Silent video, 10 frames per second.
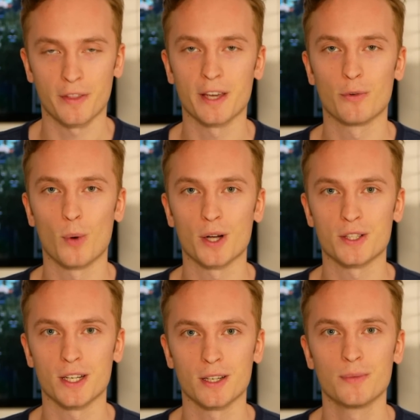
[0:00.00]
Thank you for
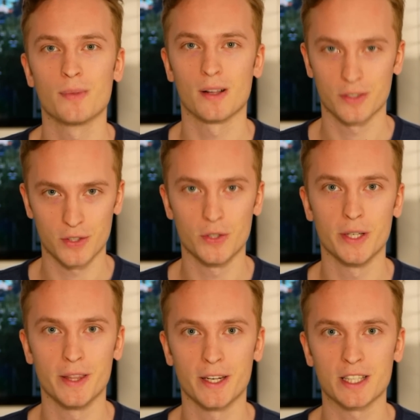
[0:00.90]
watching. I'll see you
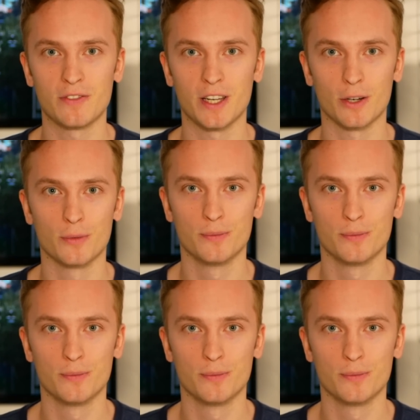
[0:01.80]
in the next video.